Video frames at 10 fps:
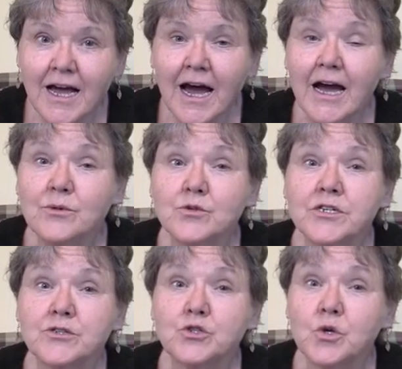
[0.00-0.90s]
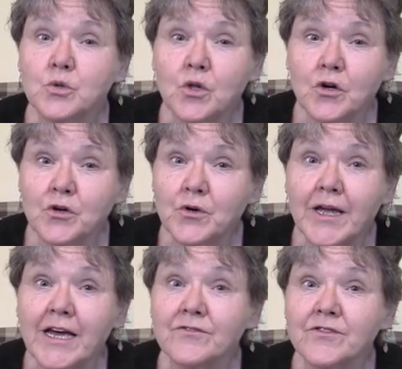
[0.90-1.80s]
I would no longer
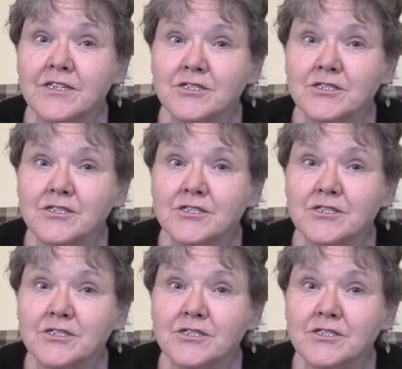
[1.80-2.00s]
have an